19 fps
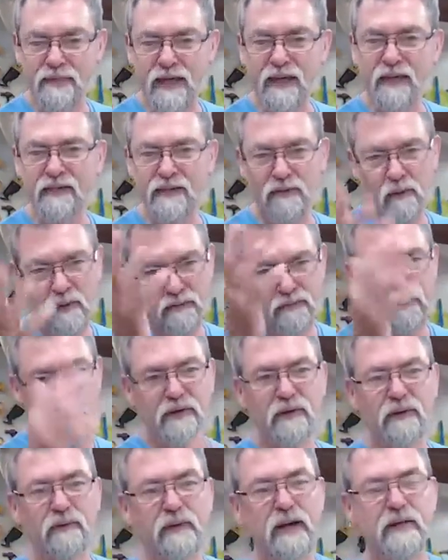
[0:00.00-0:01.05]
Thanks everyone for
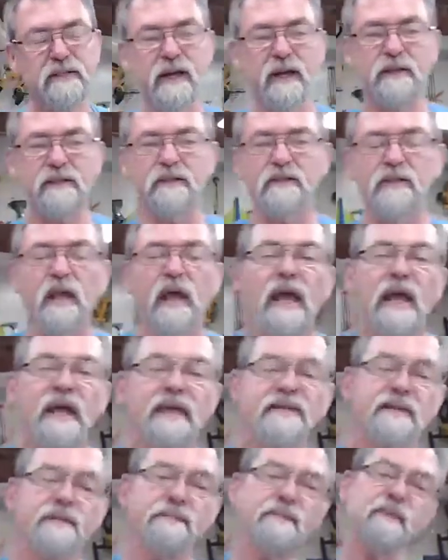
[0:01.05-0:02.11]
the congratulations.
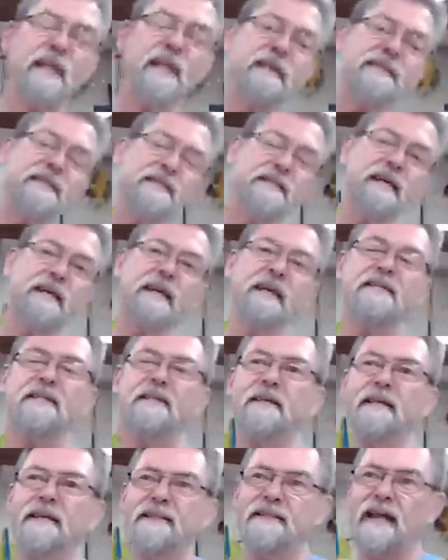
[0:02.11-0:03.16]
It's, as I say,
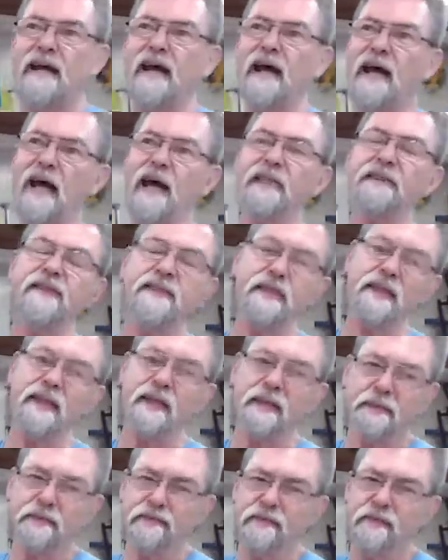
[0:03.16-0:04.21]
it's a hard
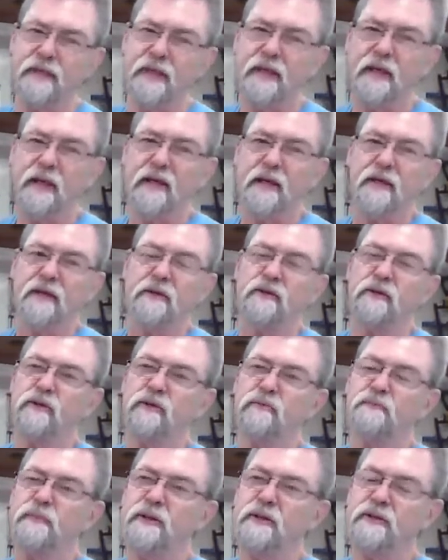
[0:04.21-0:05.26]
thing
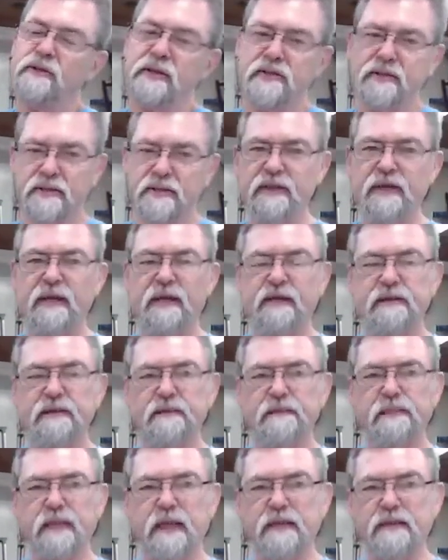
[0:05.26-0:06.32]
because, as I say,
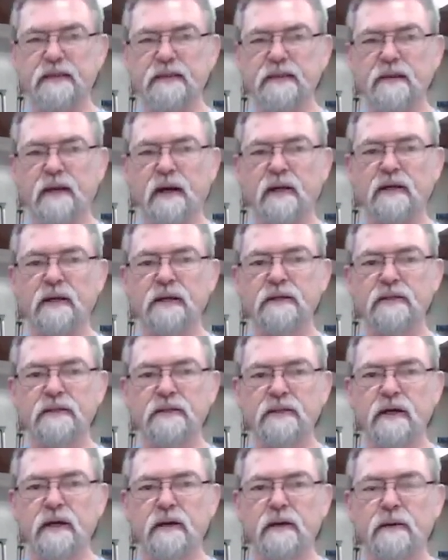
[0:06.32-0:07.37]
it's not
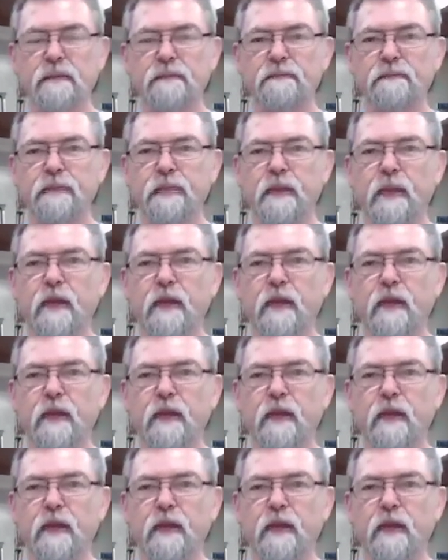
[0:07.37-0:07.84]
as though